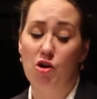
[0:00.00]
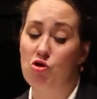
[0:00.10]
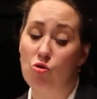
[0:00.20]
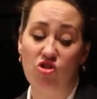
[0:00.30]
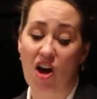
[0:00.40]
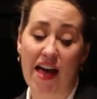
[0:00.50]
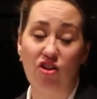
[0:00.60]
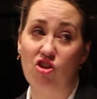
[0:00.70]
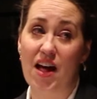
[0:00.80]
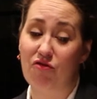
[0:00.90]
No
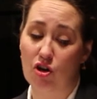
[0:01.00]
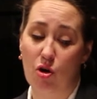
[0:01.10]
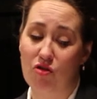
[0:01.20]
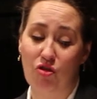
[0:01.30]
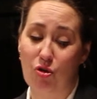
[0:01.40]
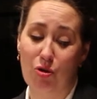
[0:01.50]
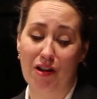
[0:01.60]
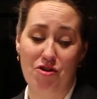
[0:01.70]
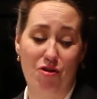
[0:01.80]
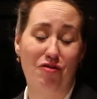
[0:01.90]
child should have to go to school
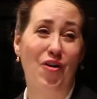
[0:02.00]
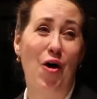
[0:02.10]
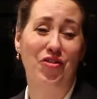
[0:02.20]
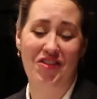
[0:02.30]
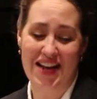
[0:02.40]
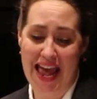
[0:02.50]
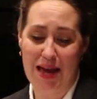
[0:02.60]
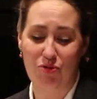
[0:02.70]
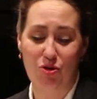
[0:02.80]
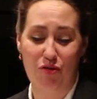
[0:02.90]
under a false
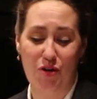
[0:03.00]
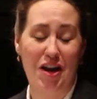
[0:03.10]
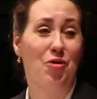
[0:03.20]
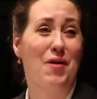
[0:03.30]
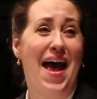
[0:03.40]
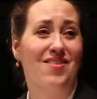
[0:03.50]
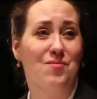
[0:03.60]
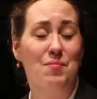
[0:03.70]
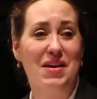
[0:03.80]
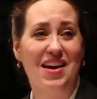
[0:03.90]
name to avoid
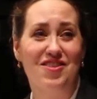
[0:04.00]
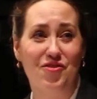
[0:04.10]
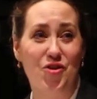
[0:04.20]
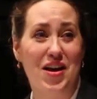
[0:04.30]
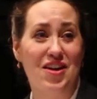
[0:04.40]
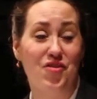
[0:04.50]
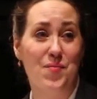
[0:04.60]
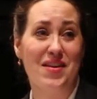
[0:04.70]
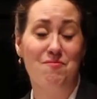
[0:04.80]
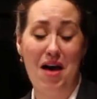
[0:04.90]
harassment because of her
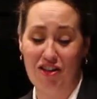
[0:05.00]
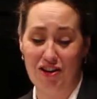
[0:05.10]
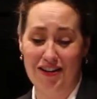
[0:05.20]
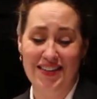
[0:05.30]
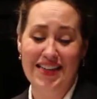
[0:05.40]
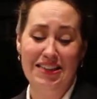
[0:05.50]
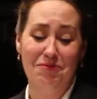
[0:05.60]
infamous mother.